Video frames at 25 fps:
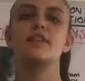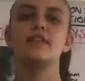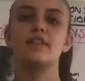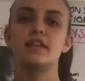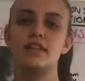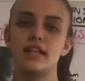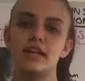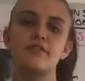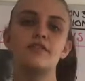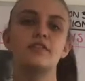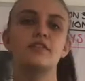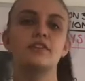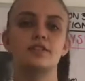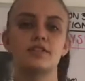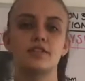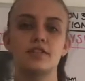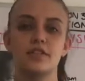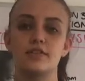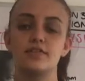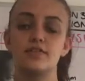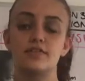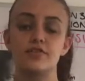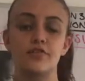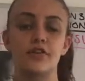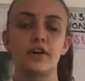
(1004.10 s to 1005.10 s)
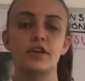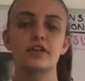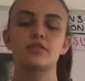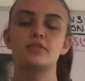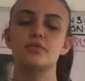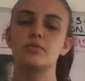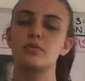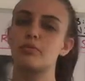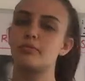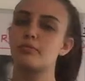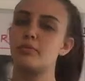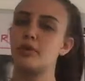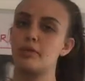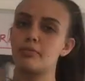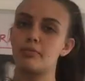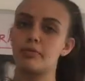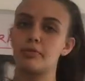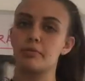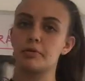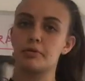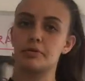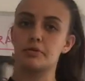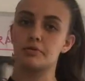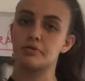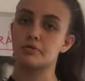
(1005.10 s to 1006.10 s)
The definition of diffraction will pop
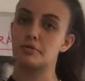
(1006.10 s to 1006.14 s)
up on the